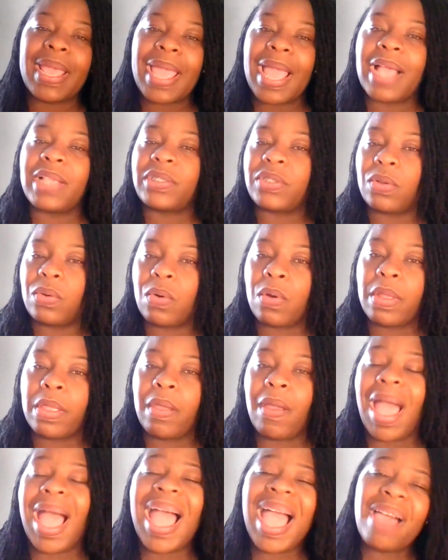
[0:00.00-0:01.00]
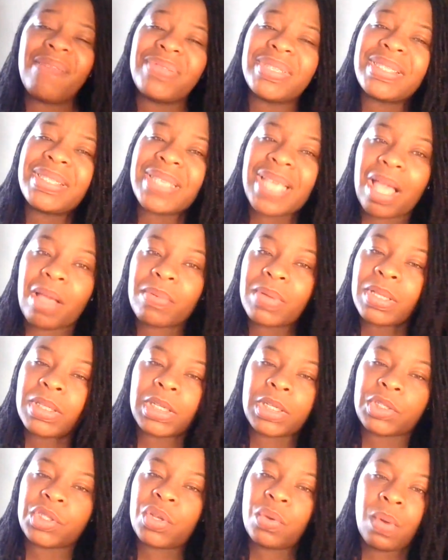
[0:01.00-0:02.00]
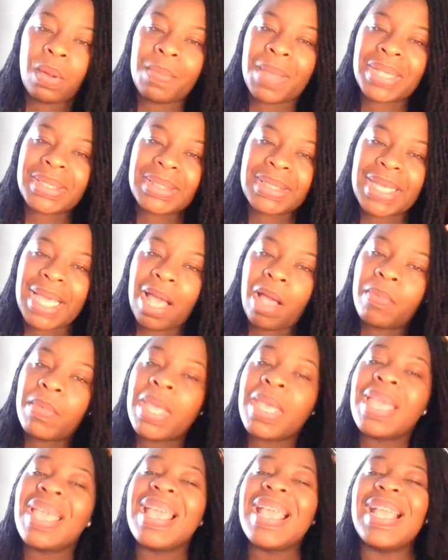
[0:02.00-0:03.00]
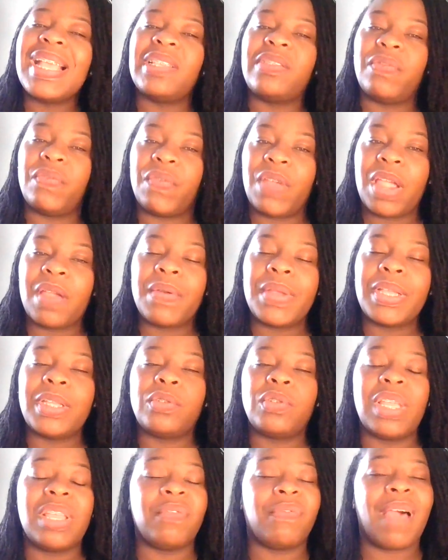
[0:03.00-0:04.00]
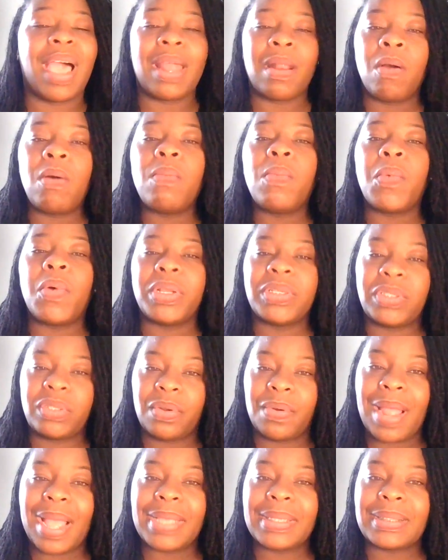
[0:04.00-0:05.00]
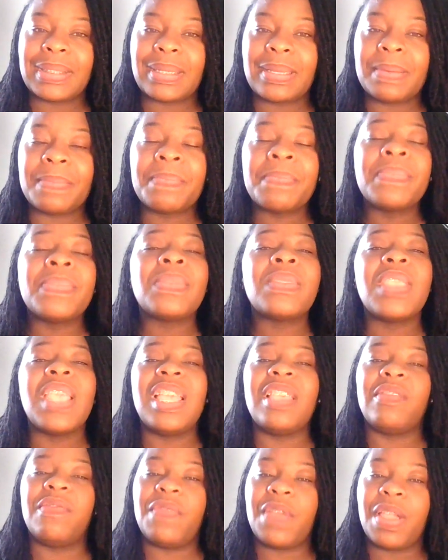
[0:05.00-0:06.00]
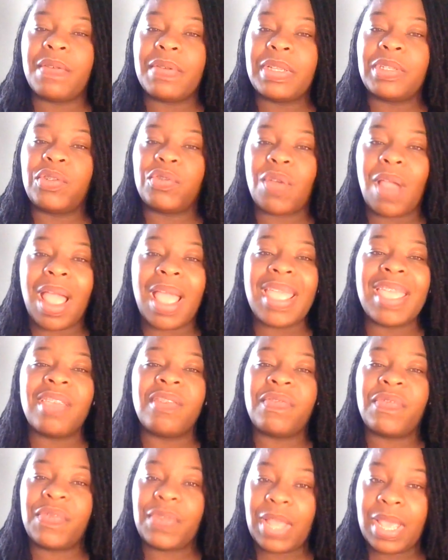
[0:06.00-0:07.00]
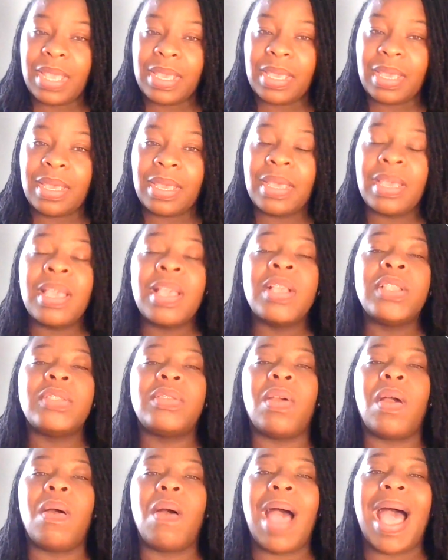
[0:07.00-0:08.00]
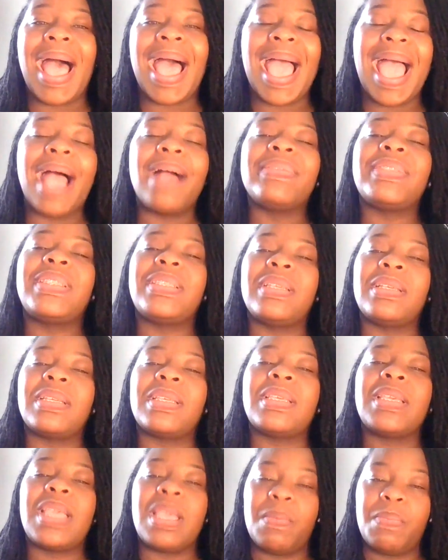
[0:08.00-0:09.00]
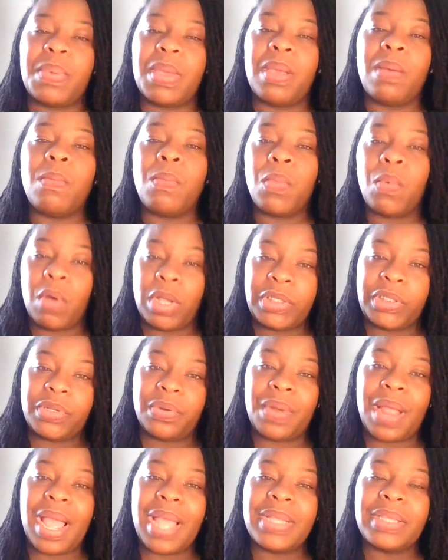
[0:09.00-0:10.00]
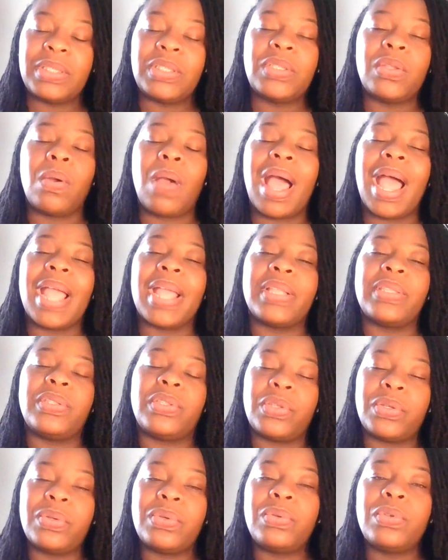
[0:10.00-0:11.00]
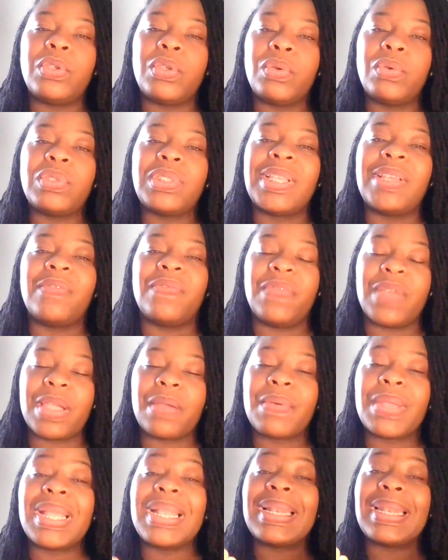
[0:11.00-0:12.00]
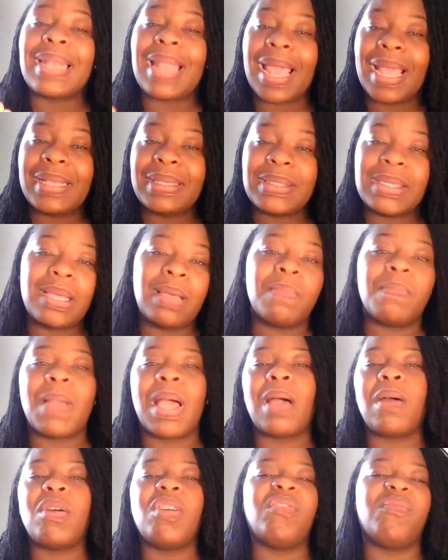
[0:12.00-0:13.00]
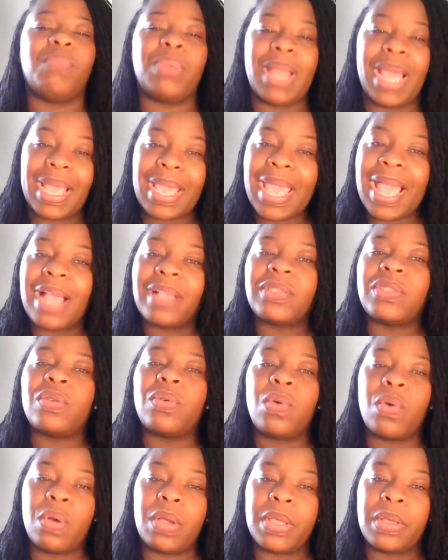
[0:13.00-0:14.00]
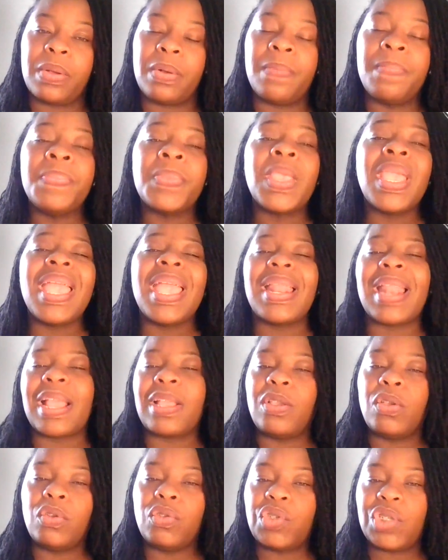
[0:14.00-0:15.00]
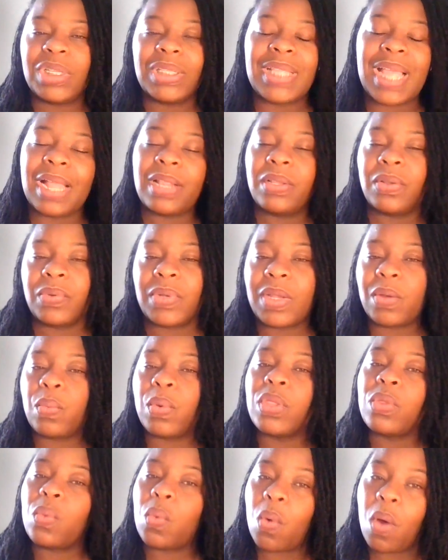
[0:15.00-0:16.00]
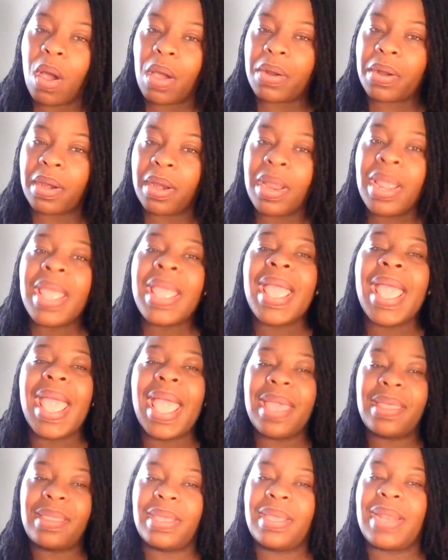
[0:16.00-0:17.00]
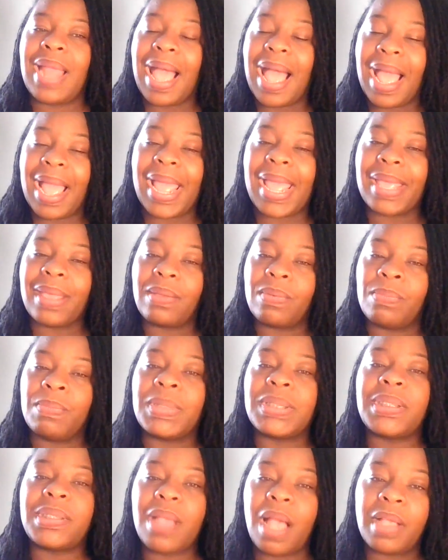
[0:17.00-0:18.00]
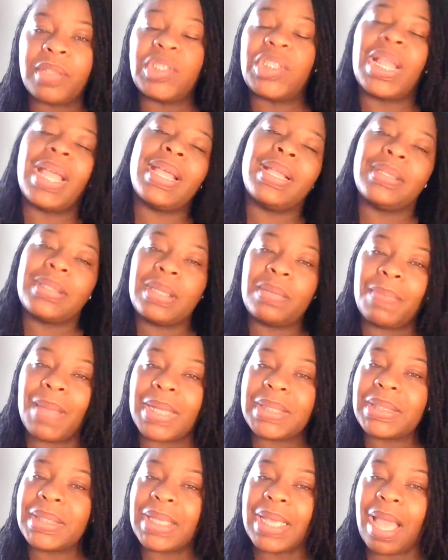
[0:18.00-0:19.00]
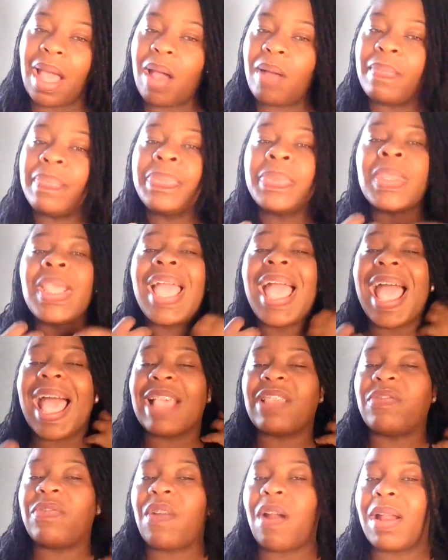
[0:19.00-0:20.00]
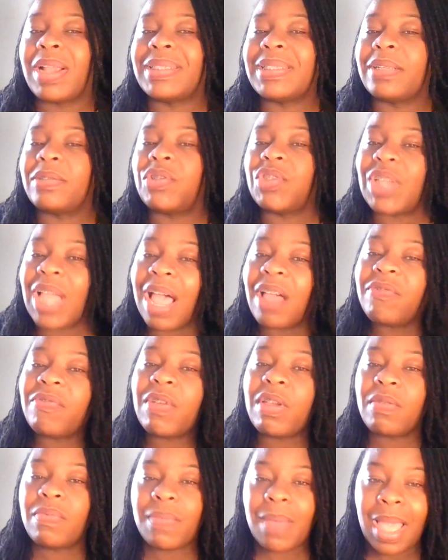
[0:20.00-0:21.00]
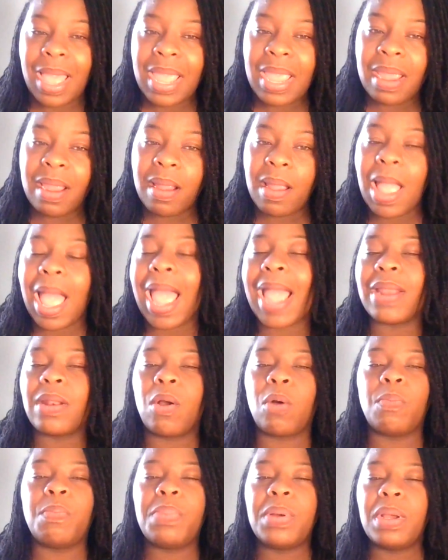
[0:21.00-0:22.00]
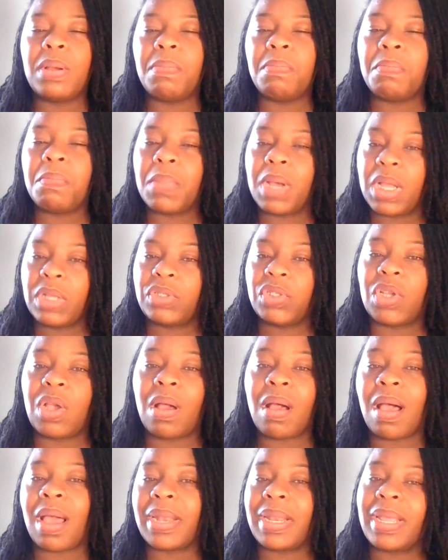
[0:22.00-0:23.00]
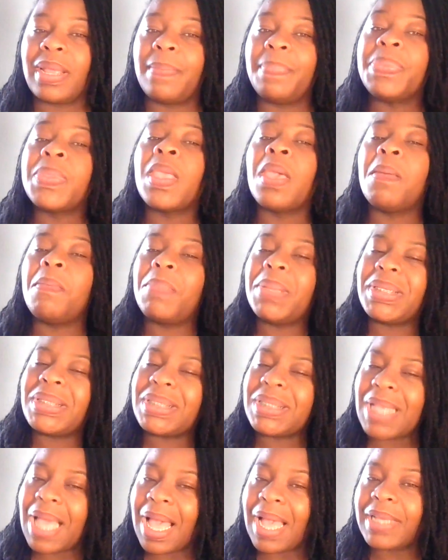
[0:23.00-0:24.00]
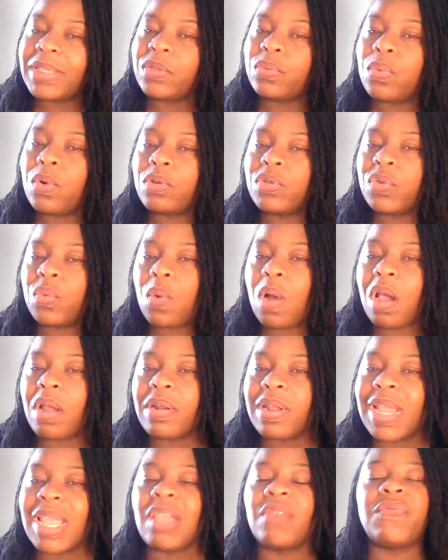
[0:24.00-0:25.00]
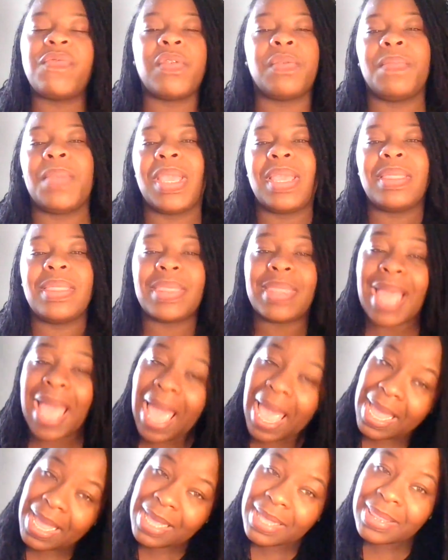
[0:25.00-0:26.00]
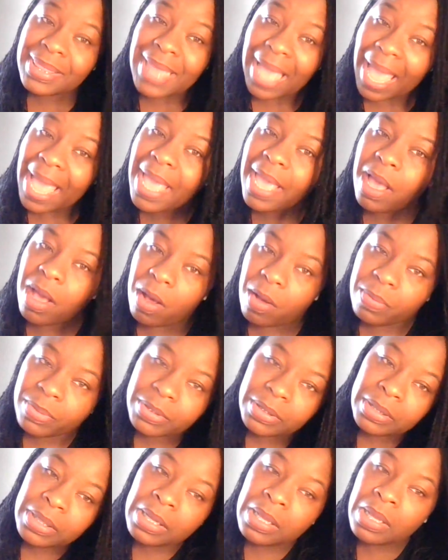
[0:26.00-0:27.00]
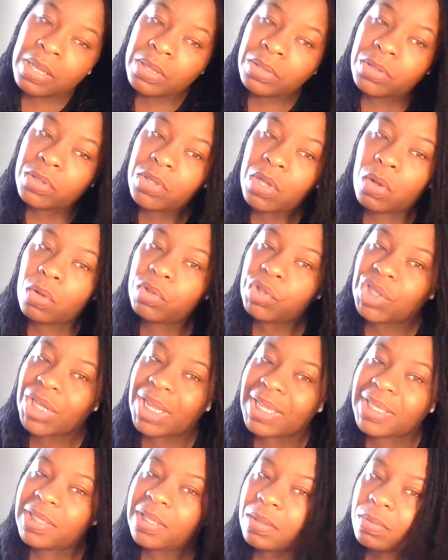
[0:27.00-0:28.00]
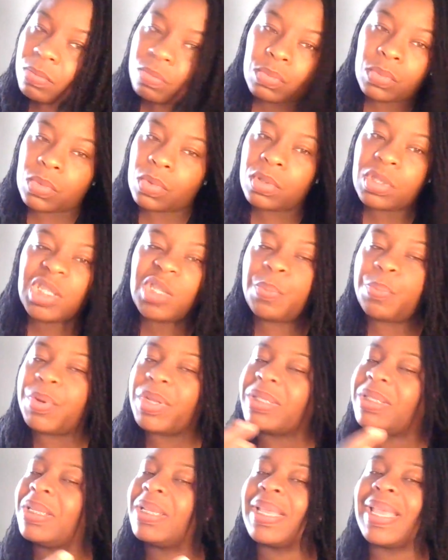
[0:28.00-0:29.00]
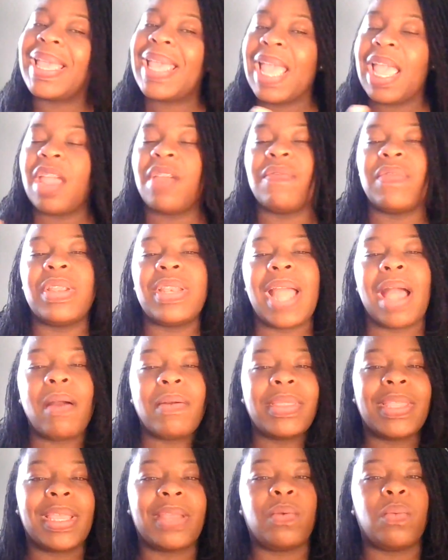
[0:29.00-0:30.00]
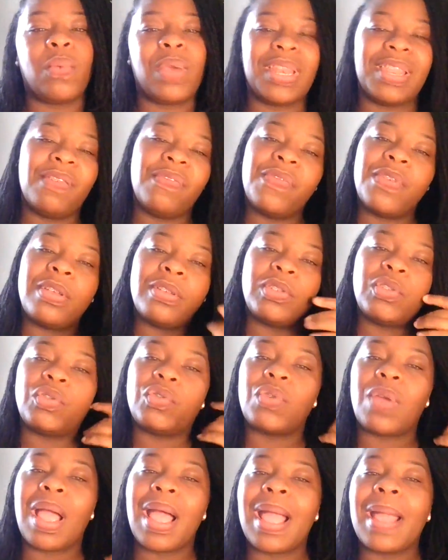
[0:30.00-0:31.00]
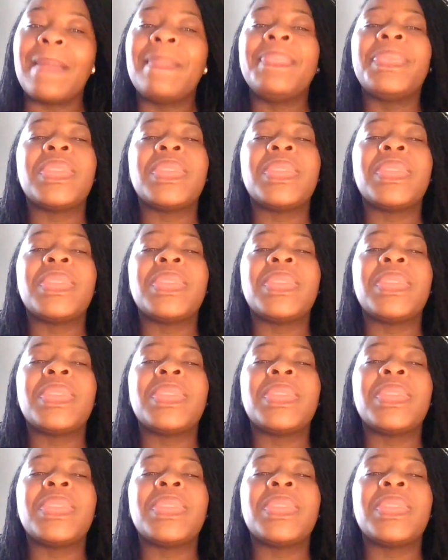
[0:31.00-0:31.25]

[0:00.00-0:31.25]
castor oil. I have a scalp condition where my scalp is if I don't moisturize it, it's very dry and flaky, so I have to keep it moisturized. So I do use a very light amount of black castor oil, and I usually dilute it with water, and then I massage that into my scalp. As far as the shaft of my hair, I don't put much on it besides rose water, and for me that helps. So just spritzing it every now and then when it feels dry.